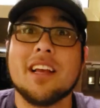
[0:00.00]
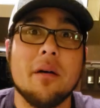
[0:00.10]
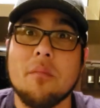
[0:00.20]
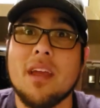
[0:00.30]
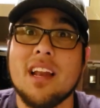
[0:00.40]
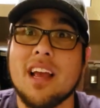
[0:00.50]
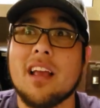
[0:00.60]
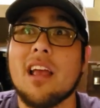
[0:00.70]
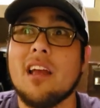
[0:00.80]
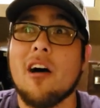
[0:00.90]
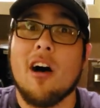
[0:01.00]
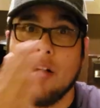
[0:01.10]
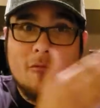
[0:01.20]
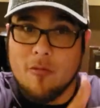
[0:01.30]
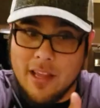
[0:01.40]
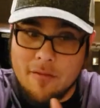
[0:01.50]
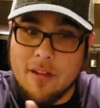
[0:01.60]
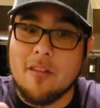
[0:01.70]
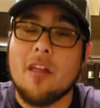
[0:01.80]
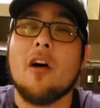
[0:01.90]
comedic, uh,
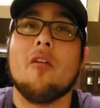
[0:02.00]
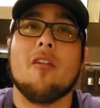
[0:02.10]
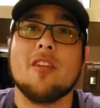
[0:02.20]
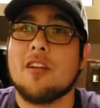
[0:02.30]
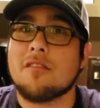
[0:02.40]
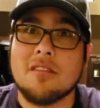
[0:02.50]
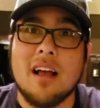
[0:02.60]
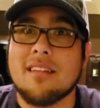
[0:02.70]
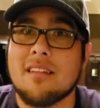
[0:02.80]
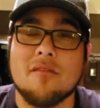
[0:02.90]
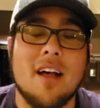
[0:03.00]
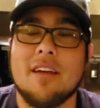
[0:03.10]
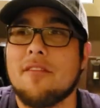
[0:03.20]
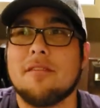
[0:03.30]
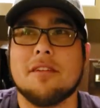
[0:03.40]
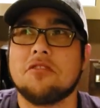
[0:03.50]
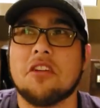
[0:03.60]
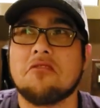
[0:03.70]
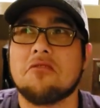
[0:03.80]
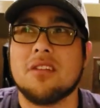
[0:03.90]
even though, you know, slice of life isn't
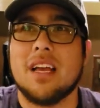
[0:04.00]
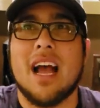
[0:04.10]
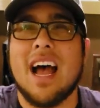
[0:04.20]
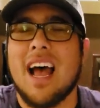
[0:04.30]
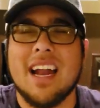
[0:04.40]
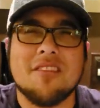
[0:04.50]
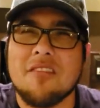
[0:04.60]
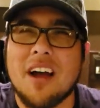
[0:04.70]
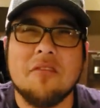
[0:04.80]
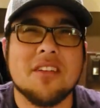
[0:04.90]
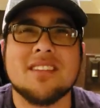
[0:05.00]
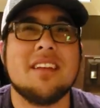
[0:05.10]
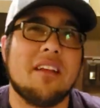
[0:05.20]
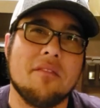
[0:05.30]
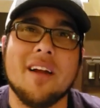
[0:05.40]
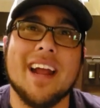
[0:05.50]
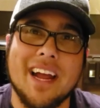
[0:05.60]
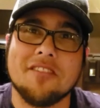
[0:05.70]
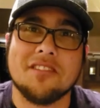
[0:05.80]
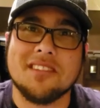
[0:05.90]
generally, I don't, I wouldn't say like very
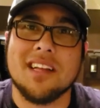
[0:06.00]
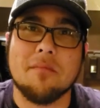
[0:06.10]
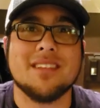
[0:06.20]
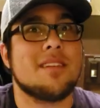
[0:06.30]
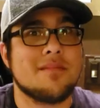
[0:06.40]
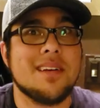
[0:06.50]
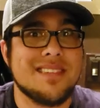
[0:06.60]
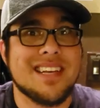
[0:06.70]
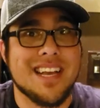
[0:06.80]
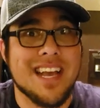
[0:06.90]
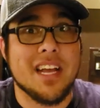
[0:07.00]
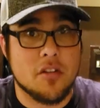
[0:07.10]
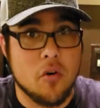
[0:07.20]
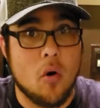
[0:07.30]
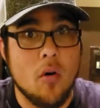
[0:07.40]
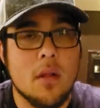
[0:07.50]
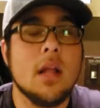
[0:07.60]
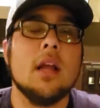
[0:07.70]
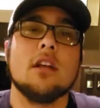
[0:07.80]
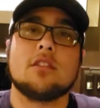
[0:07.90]
interesting, but sometimes it can get dull.
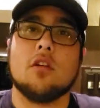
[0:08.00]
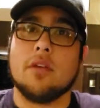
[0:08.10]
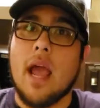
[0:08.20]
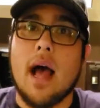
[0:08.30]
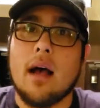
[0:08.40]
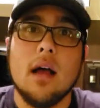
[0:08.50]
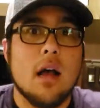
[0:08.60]
So yeah,